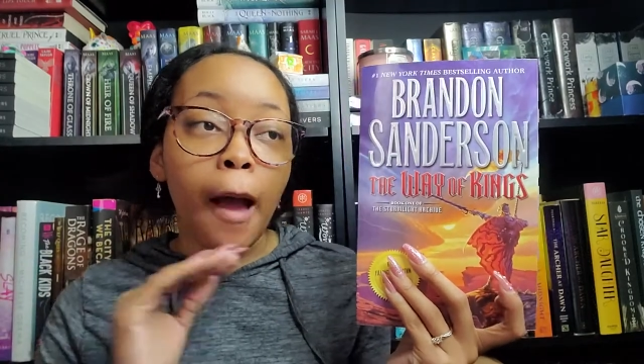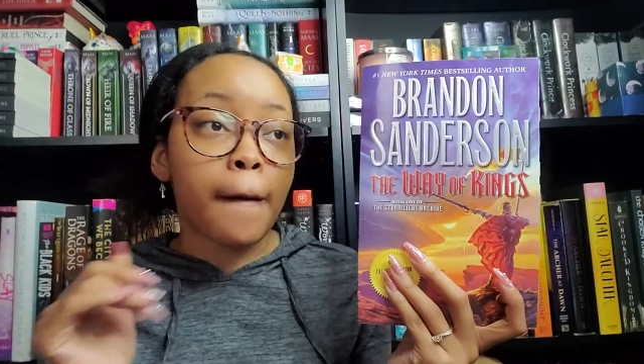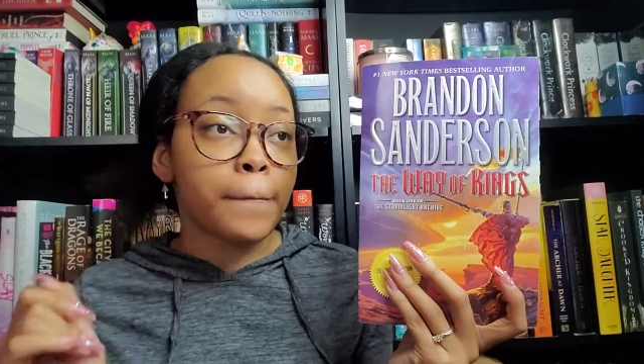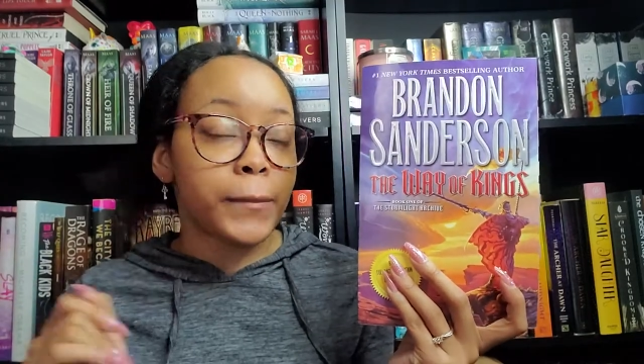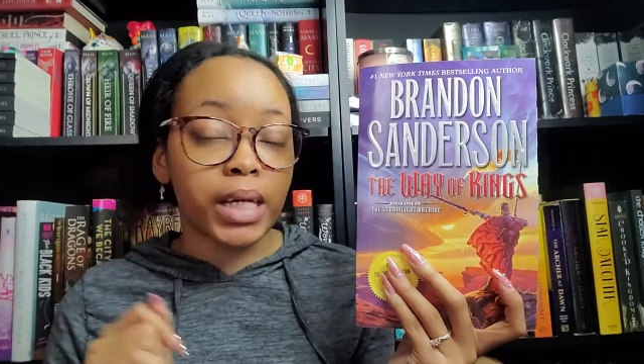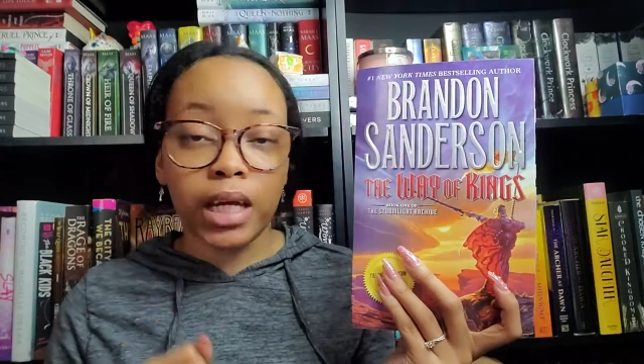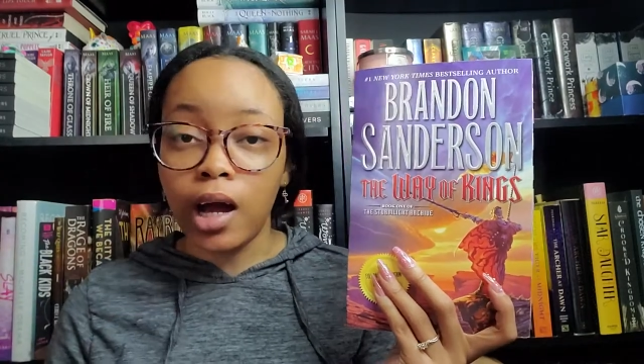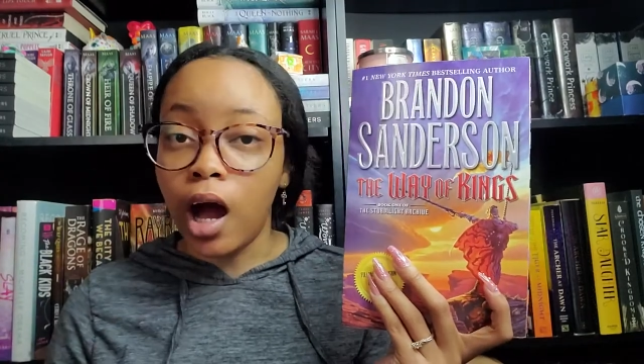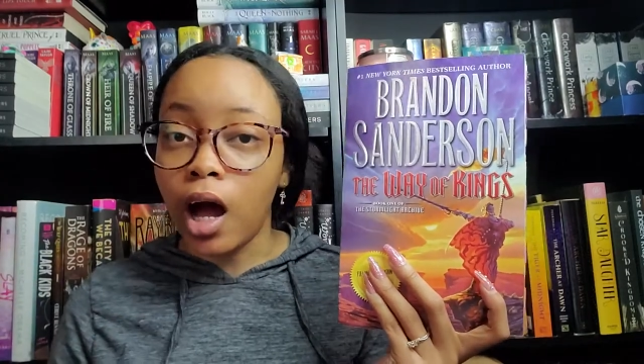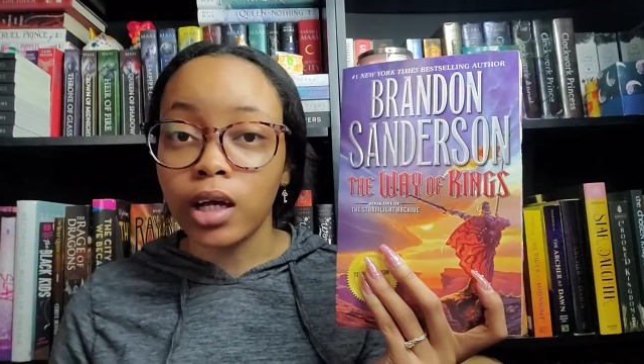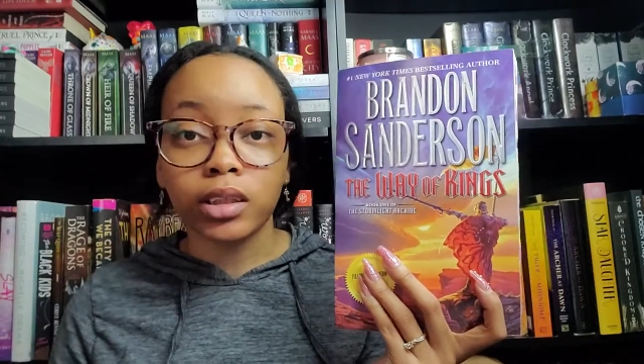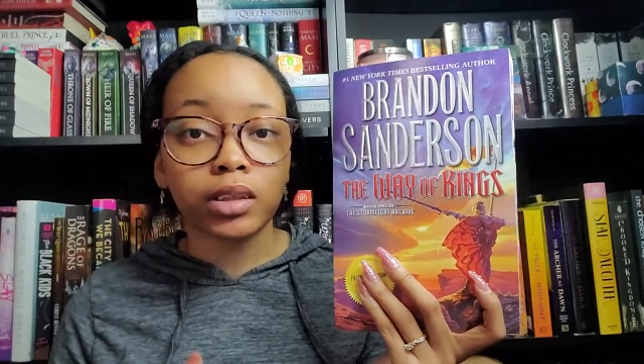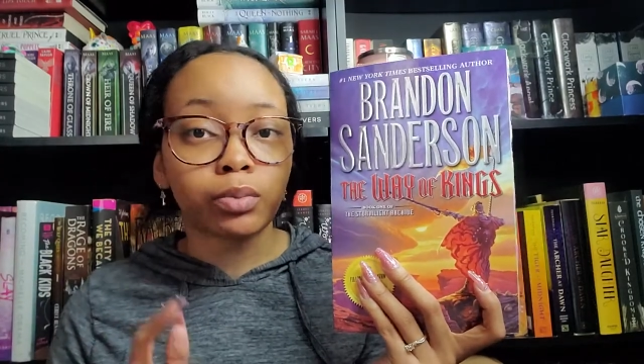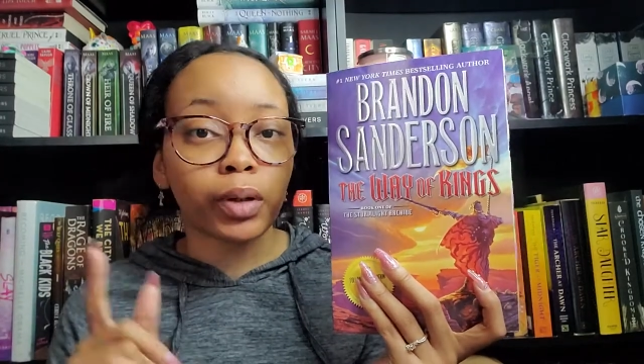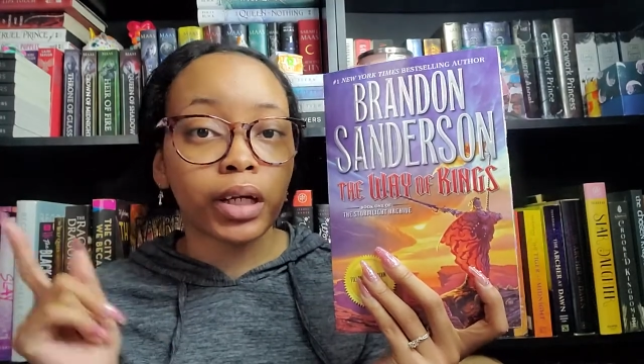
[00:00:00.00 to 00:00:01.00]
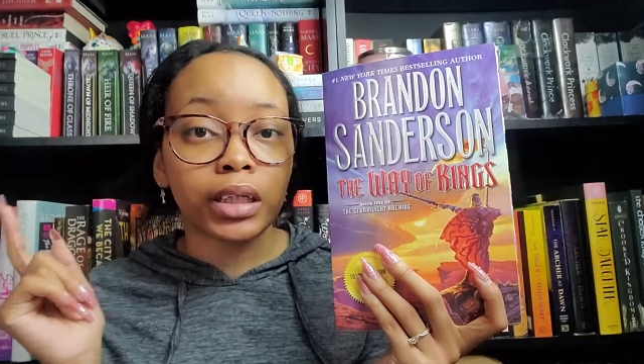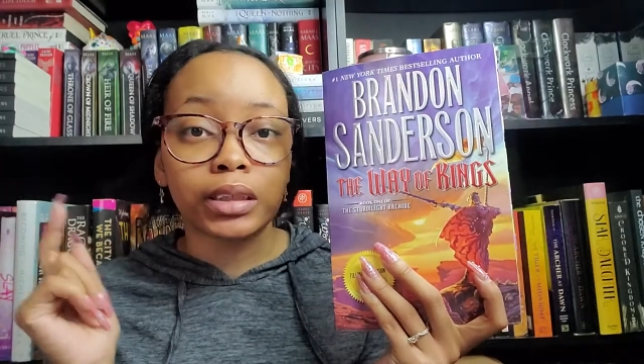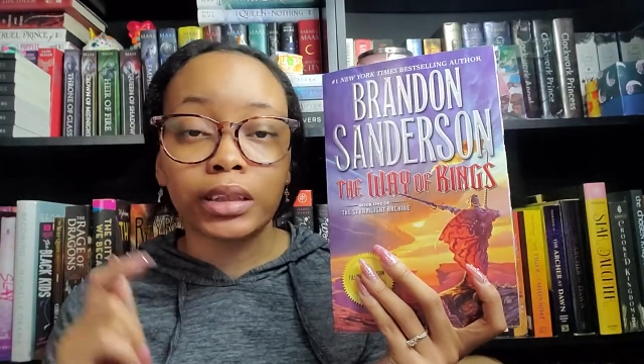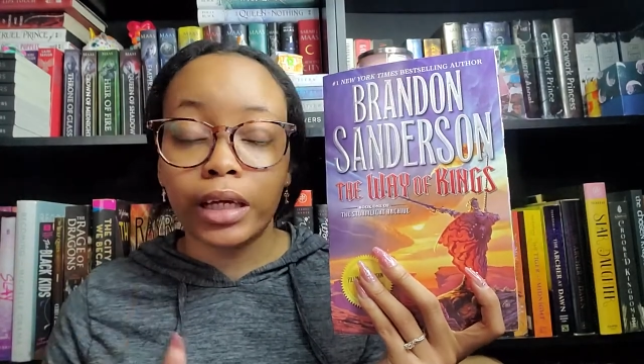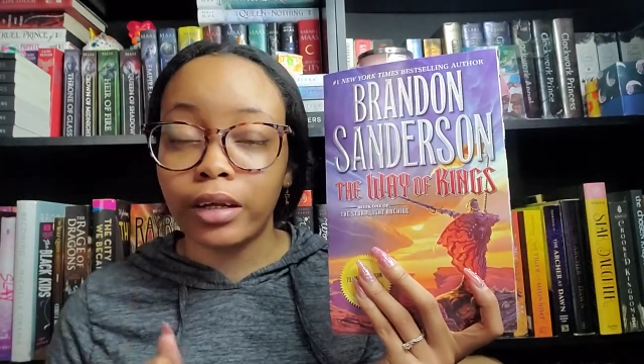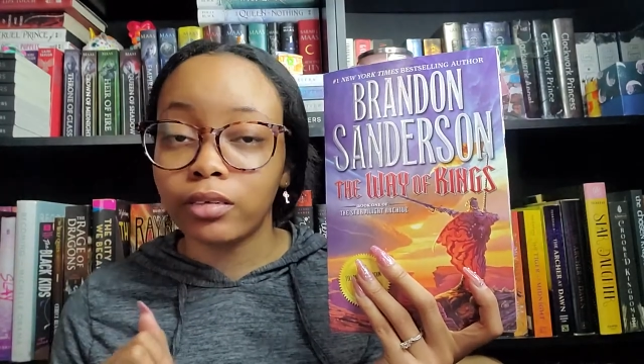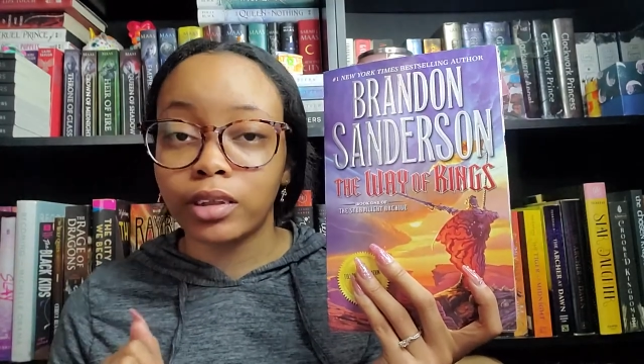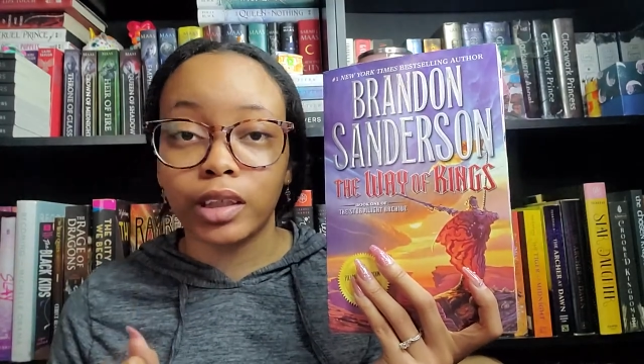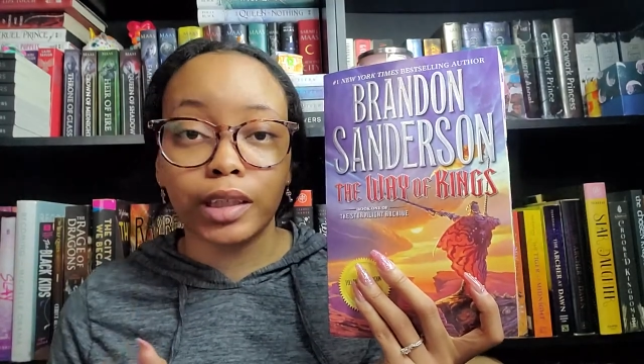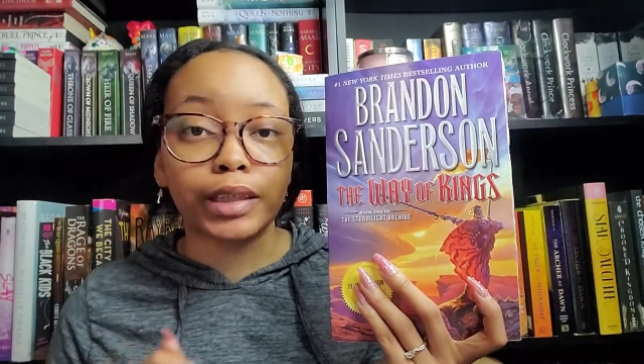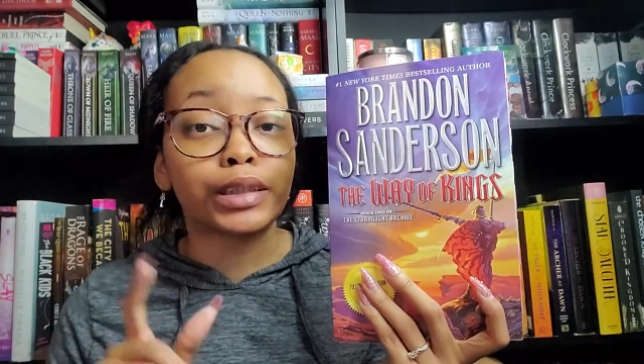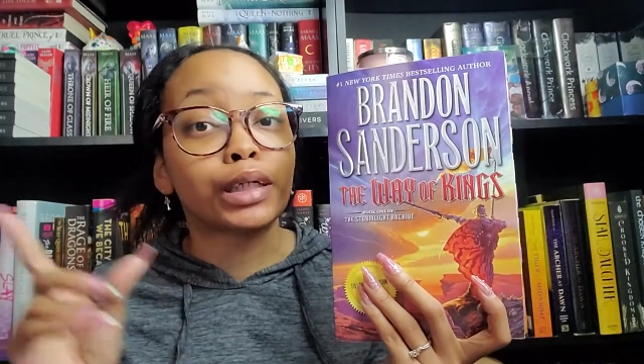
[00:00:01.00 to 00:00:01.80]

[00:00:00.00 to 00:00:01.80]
because Brandon Sanderson is